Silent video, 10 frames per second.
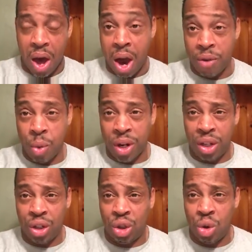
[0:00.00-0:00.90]
Hi everyone,
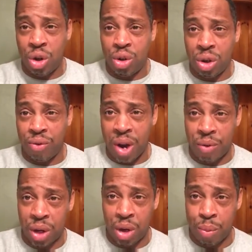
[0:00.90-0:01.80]
this is George Cook of
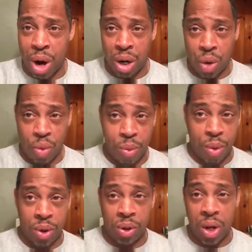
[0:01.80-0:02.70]
African American
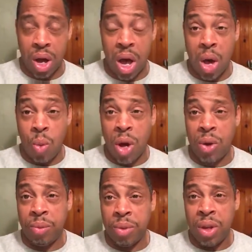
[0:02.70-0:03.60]
Reports.
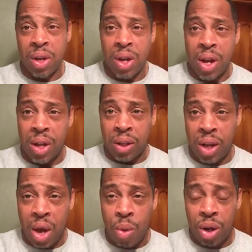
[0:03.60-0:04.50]

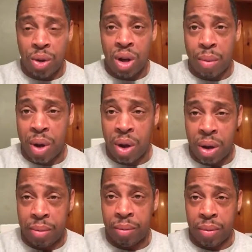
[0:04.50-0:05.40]
Today I want to talk
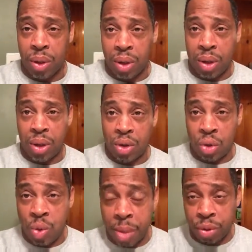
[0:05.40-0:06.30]
about
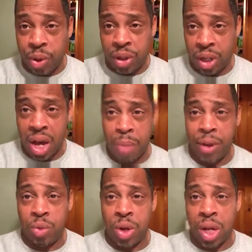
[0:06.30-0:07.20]
Trump's recent
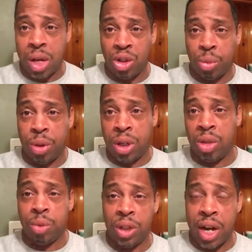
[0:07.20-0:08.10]
comments when it comes to
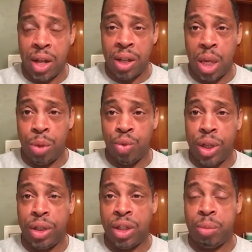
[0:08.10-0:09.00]
police brutality. He was
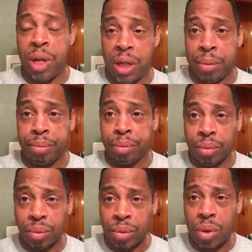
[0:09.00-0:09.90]
recently speaking
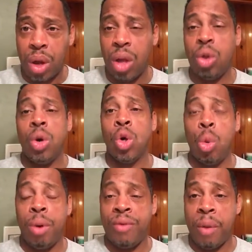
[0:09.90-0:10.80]
to a
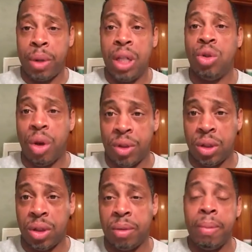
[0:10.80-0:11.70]
group of police
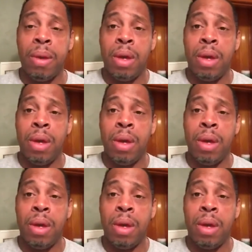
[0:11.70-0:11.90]
officers.